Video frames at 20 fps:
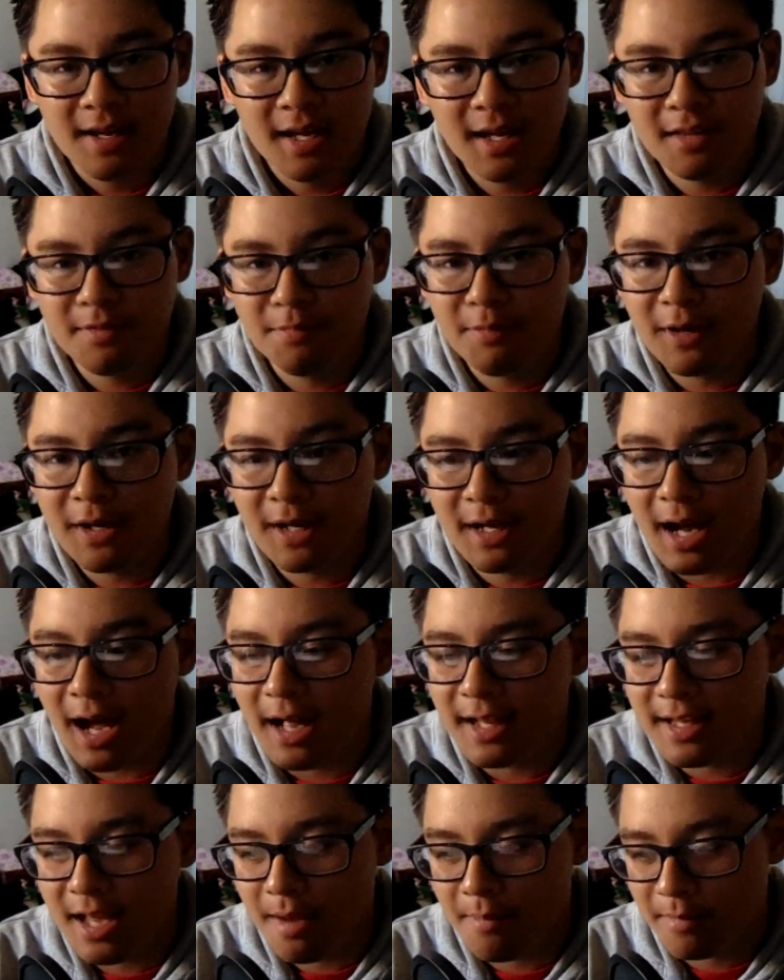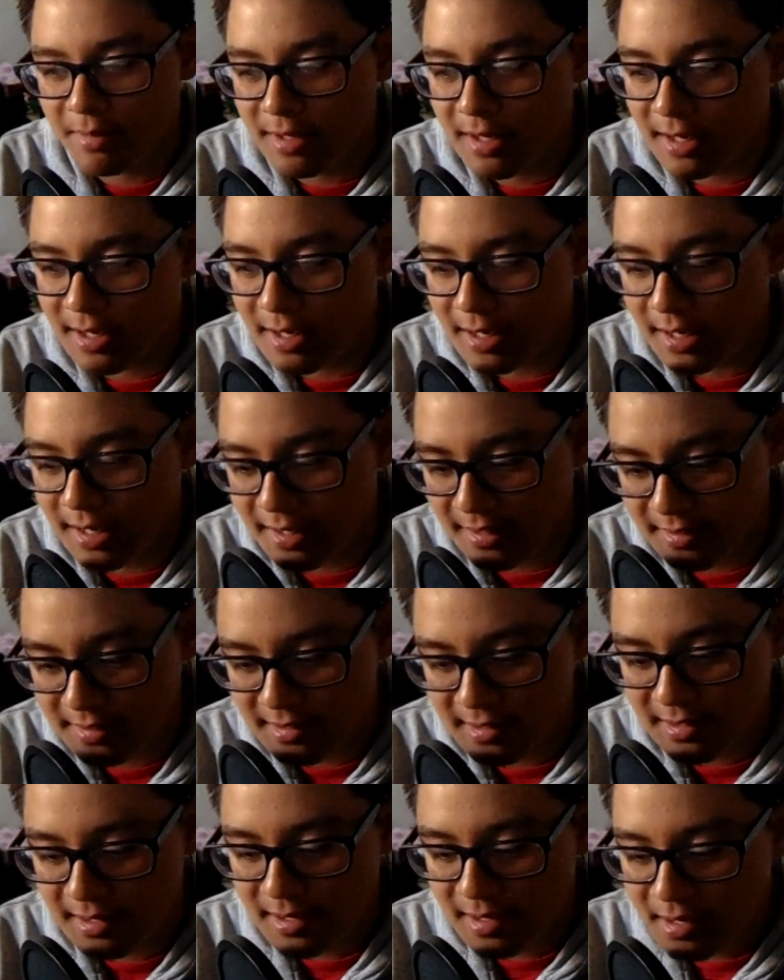is pretty goddamn
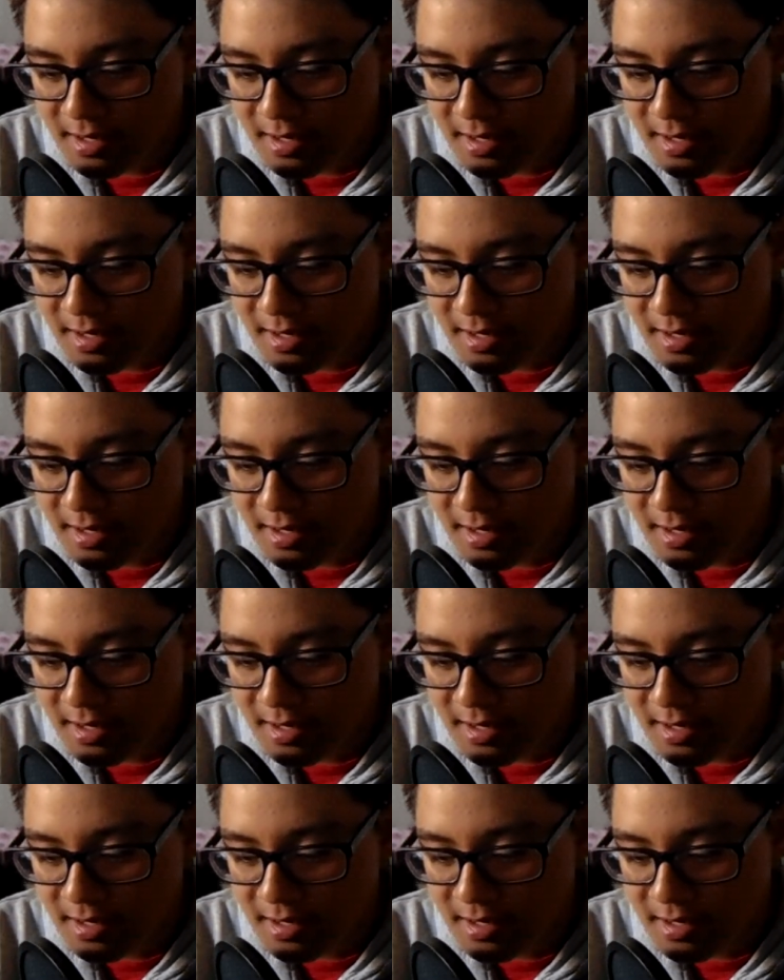ridiculous.